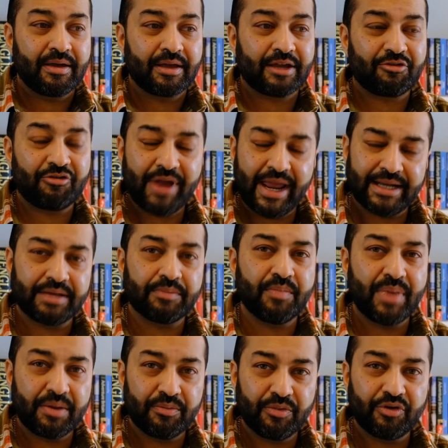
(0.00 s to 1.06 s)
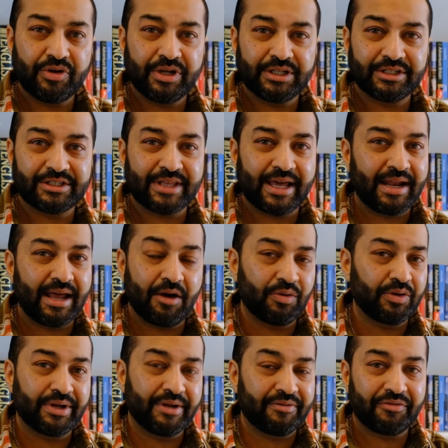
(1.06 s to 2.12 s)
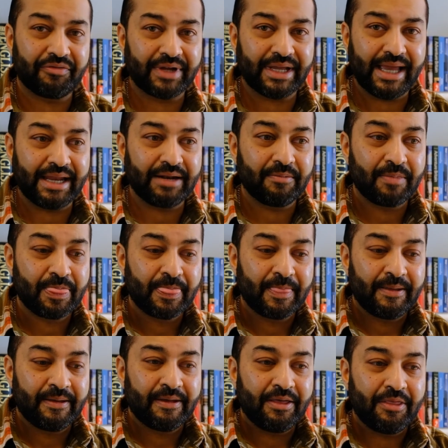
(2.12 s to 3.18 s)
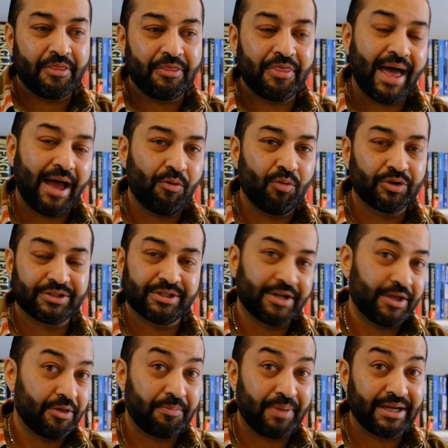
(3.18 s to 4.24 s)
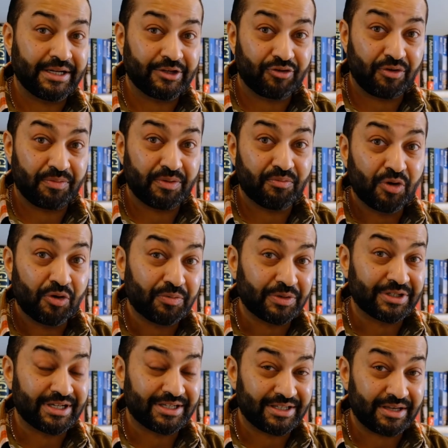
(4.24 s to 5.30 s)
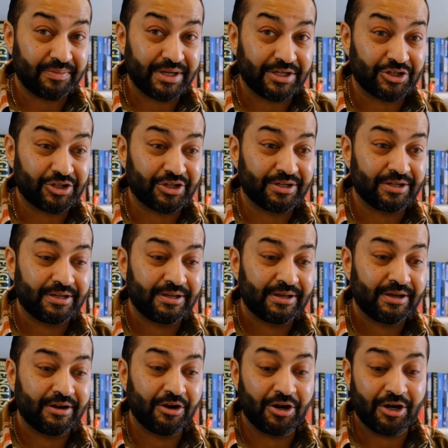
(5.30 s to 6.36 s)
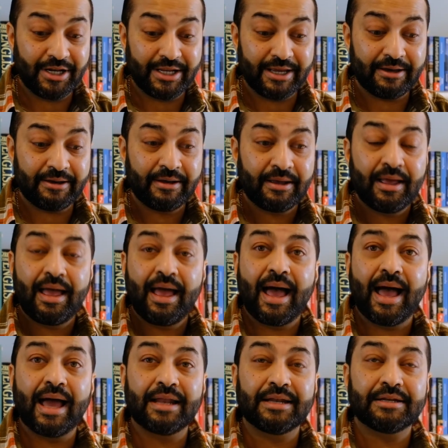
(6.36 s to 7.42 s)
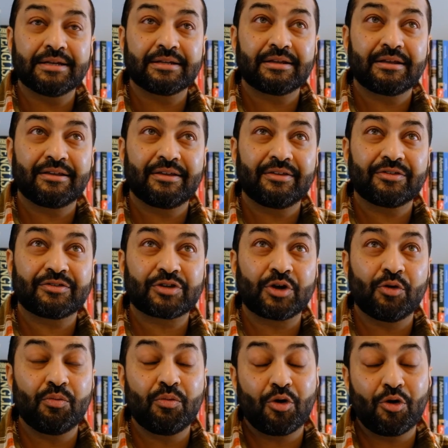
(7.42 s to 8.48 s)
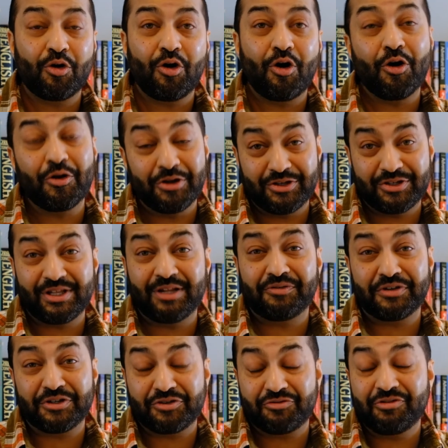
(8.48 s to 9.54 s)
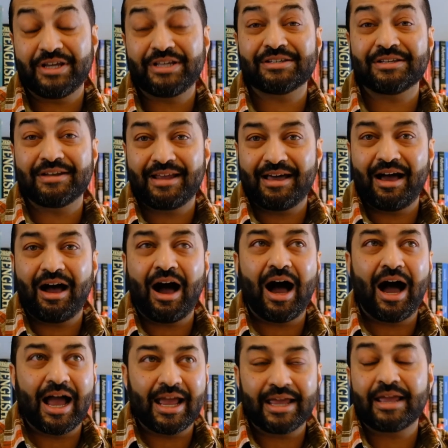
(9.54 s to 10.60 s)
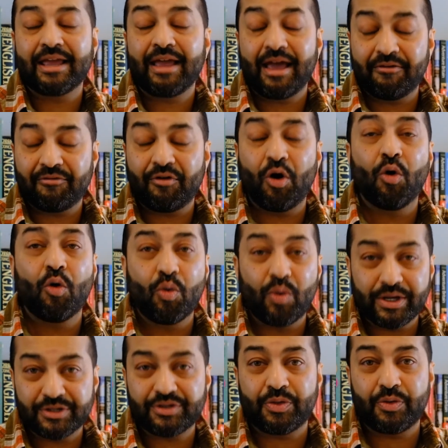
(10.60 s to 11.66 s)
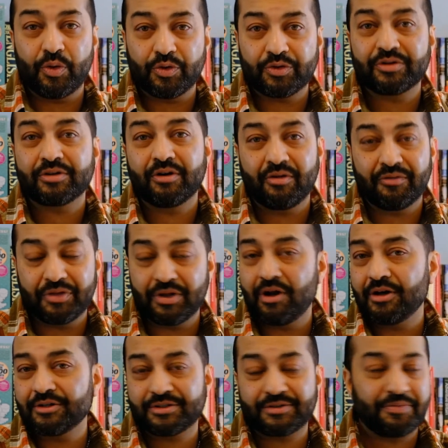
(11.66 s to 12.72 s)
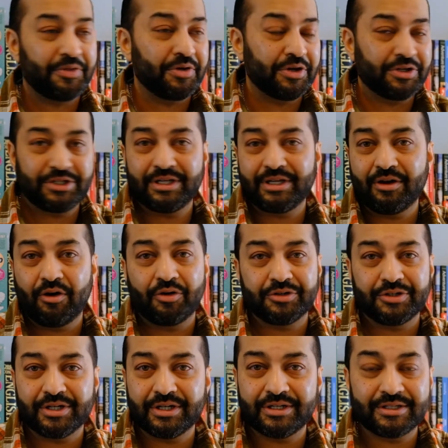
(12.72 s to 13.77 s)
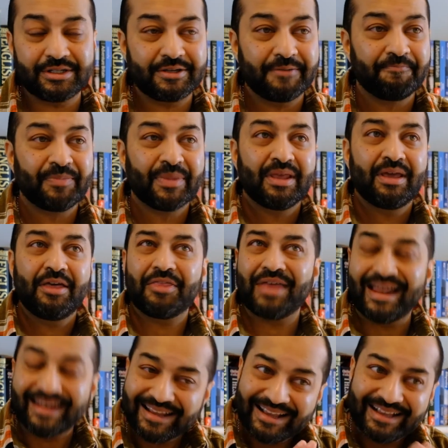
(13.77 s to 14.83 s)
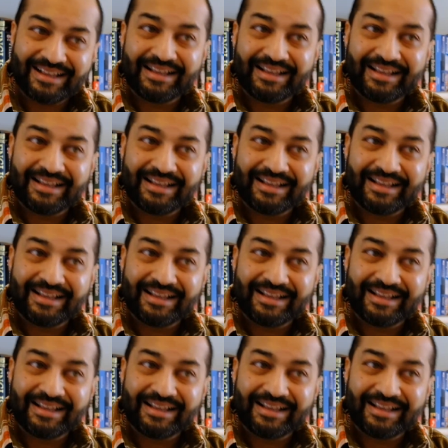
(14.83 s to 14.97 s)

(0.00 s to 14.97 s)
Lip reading: creating memories that I will never forget, that was another penny dropping moment, as I mentioned earlier. And so, more on a selfish reason, I have always thought over the last 30 odd years that